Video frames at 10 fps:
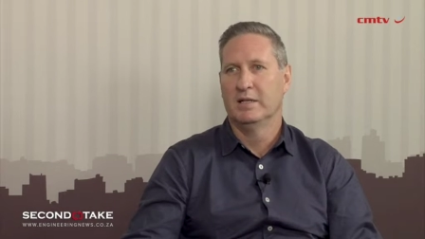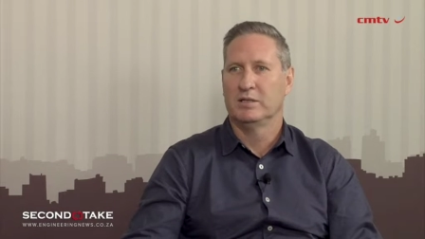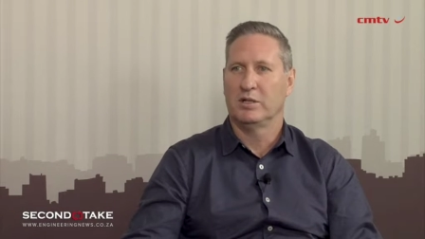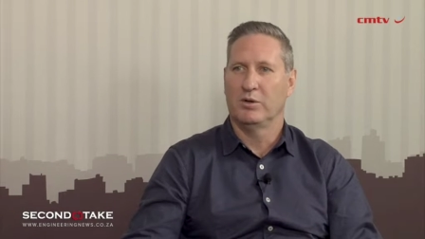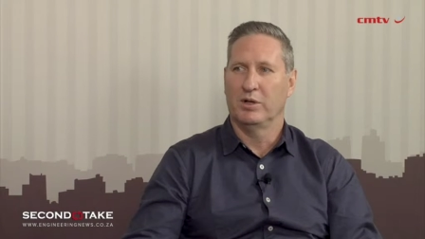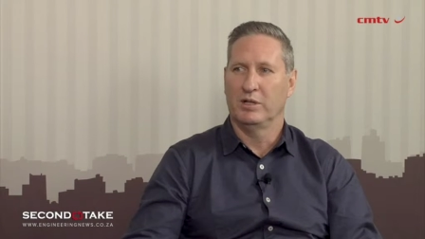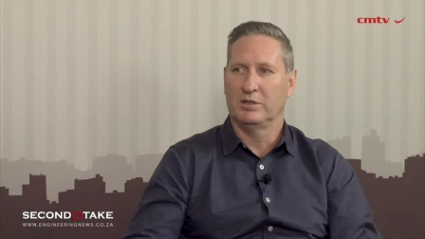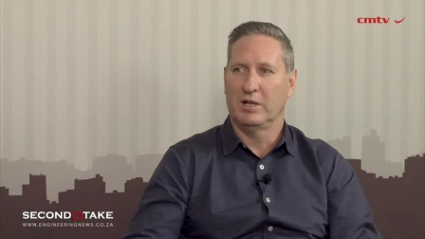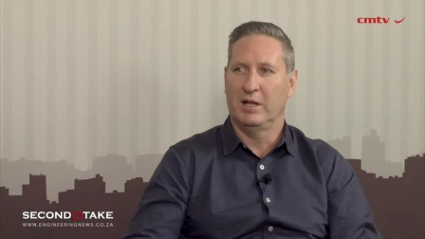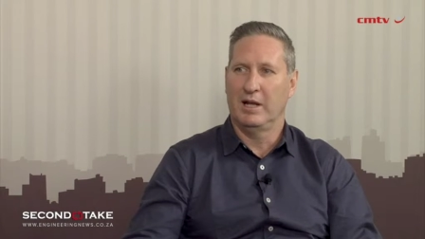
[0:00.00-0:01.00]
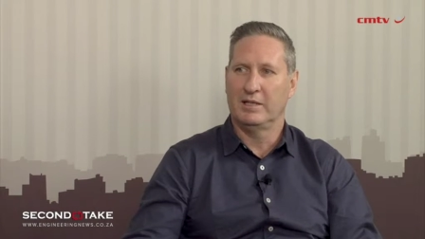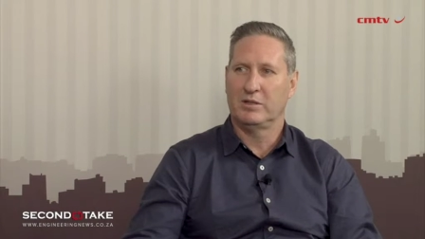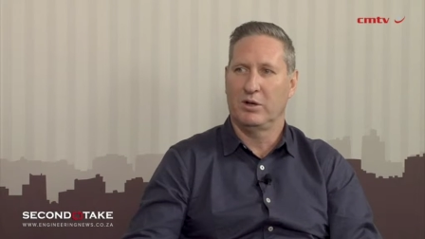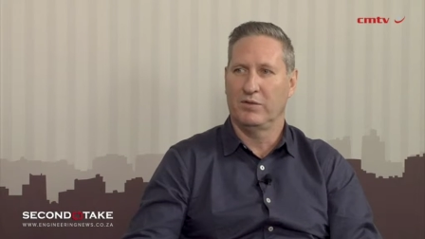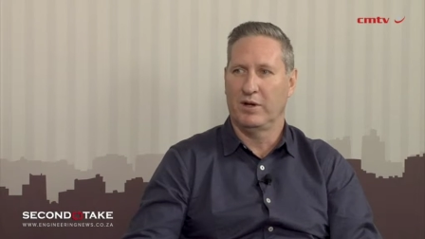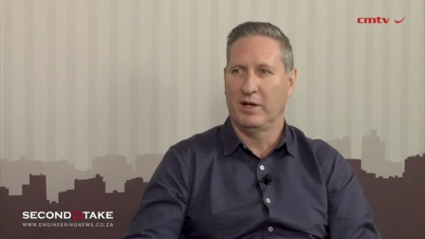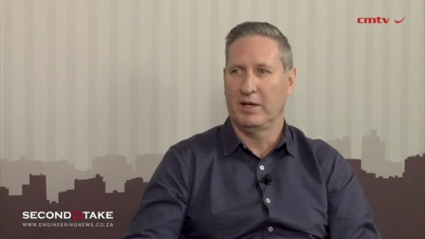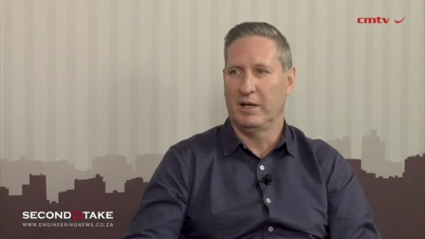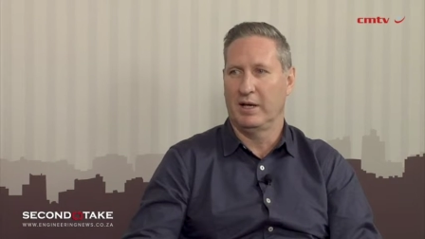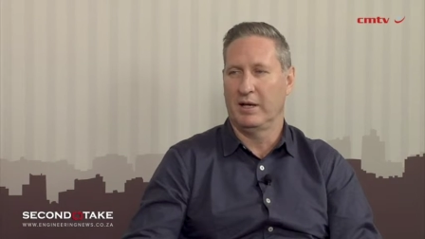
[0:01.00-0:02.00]
So it's less of
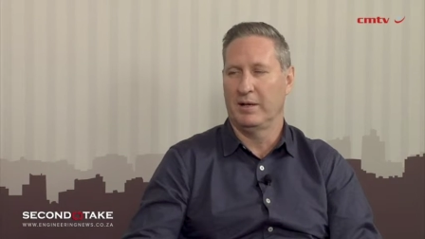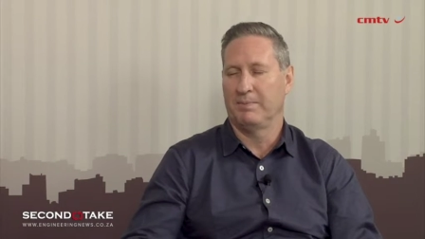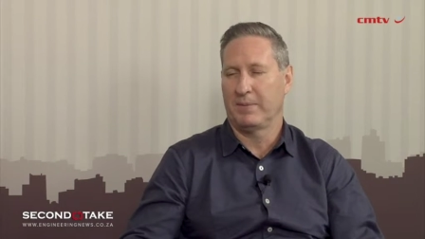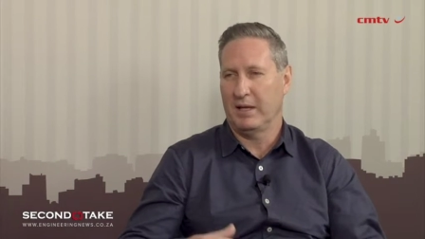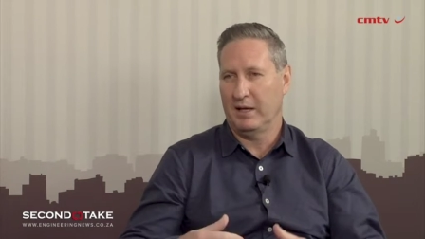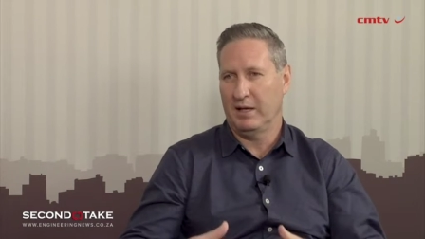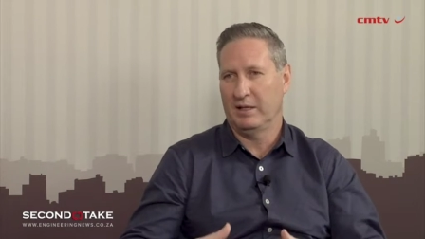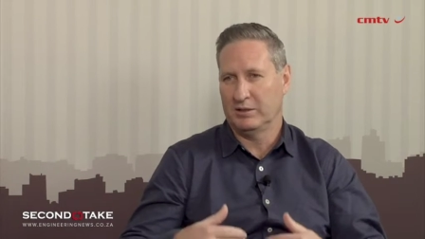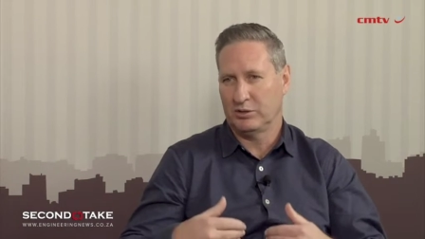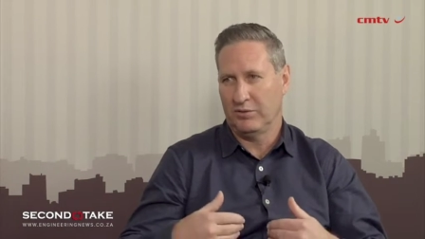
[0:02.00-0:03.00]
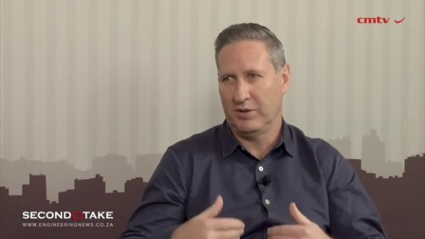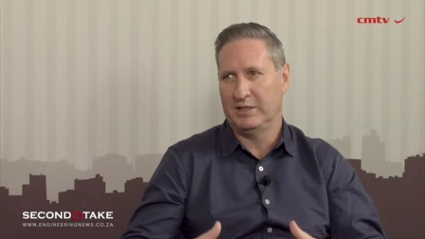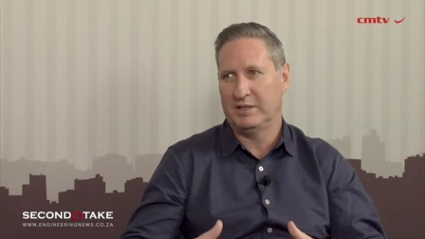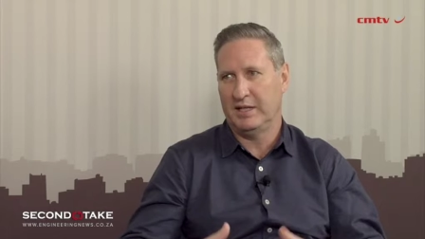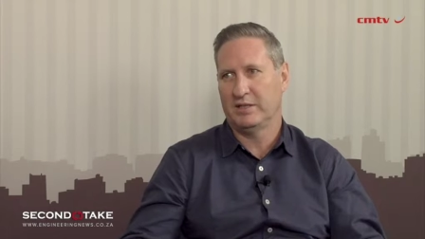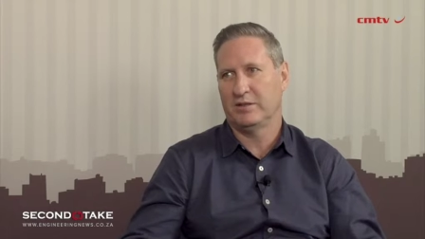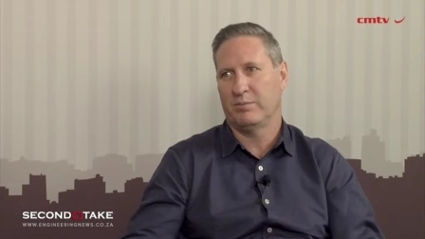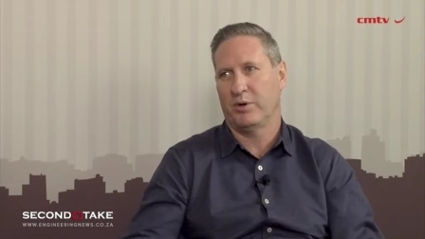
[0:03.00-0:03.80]
a, uh, a sort of intensive